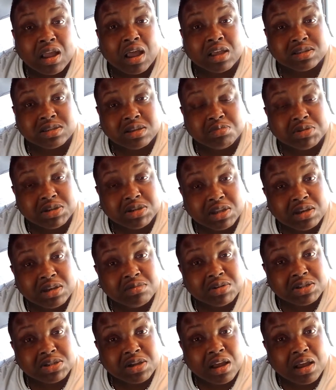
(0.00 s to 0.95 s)
I said, but
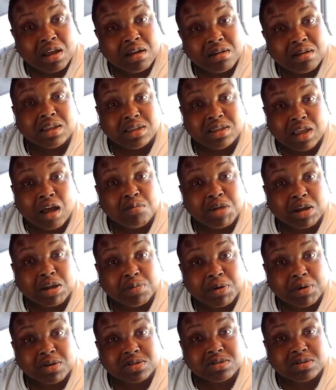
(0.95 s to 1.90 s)
dealing with y'all, y'all make
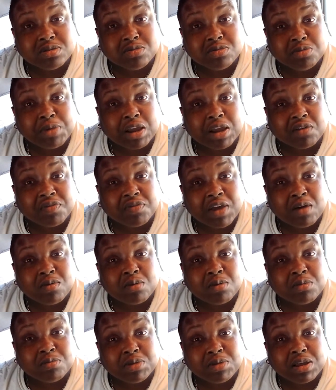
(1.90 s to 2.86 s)
a person, you make a fat
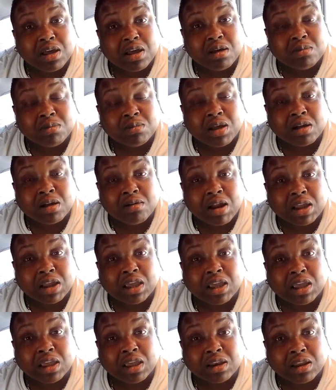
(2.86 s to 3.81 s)
woman become a
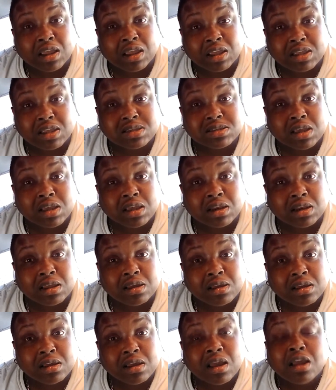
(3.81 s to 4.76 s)
crackhead and get
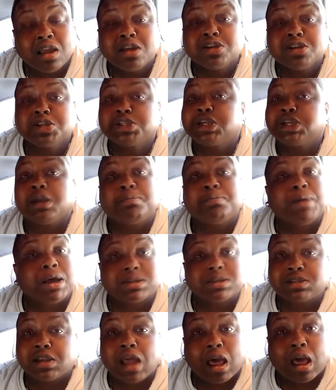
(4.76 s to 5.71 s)
skinny. She
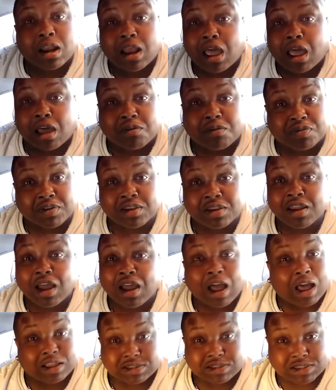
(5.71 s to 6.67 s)
busted out laughing.
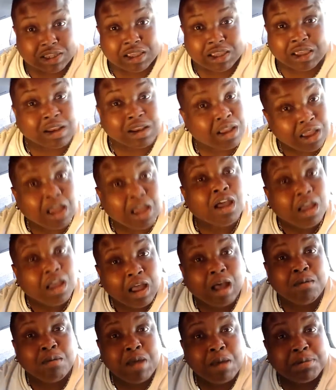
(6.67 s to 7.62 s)
I said,
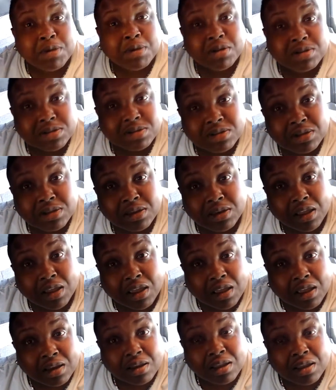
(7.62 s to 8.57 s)
I'm happy you understood
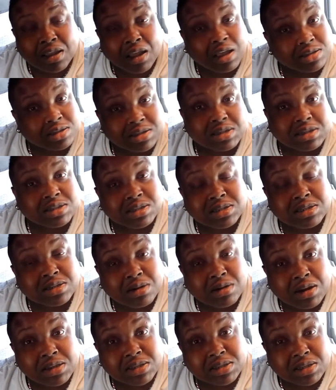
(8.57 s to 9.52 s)
that. I said, because it's
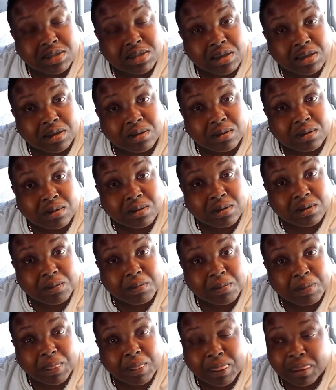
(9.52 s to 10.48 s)
crazy as hell.
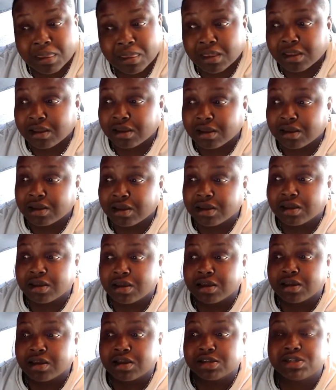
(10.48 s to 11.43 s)

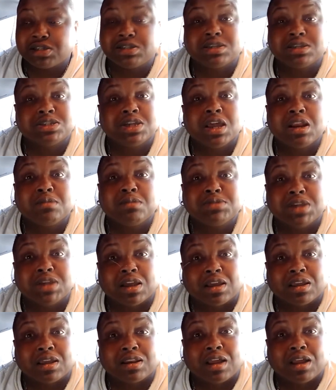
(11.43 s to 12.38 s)
She said, Shannon, I'm
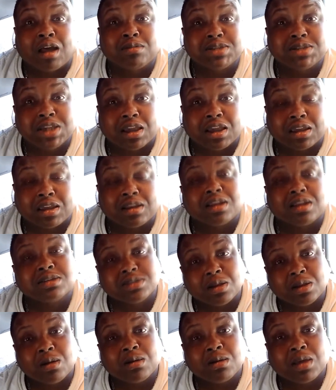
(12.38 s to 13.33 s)
checking. I'm checking. I
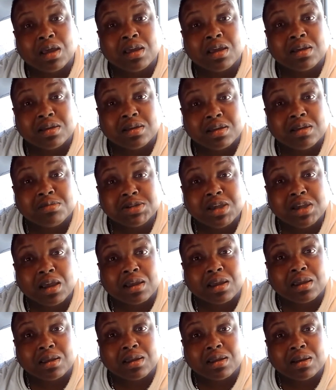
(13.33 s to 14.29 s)
said, okay, keep
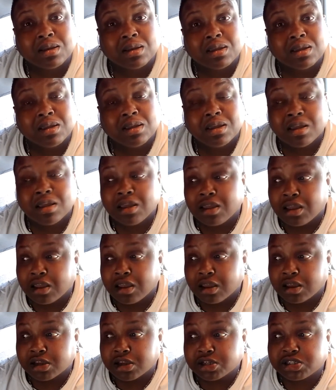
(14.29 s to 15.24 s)
checking.
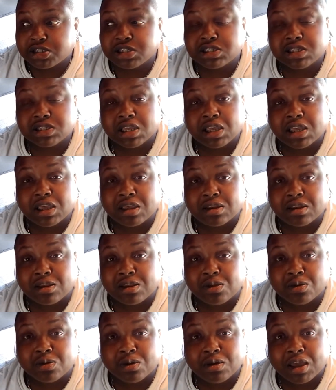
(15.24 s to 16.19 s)
She said,
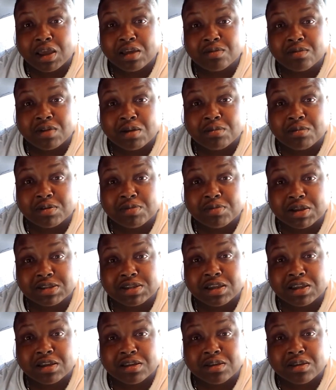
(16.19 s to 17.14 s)
you going to hate what I'm about
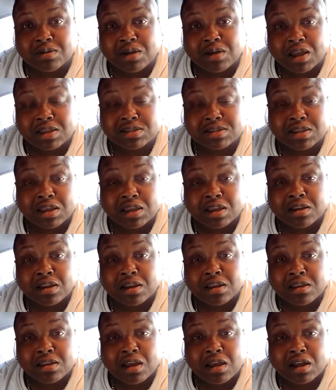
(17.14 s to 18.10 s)
to tell you. I said,
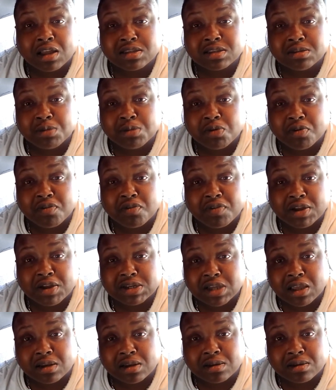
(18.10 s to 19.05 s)
y'all got some over in
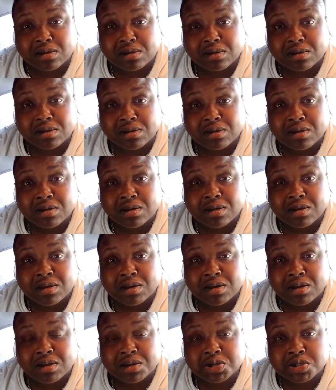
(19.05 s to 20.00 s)
Fontana.
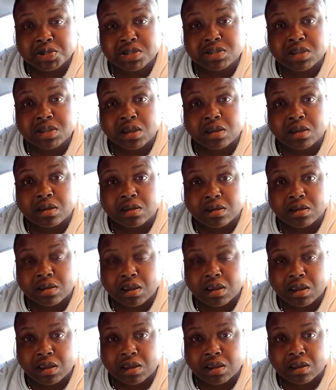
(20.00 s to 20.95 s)
She's like,
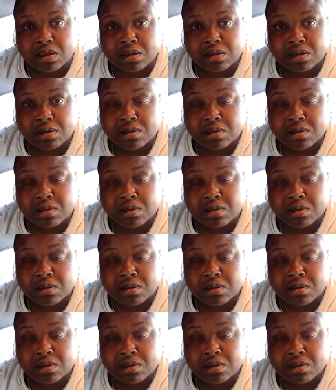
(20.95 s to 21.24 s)
yeah.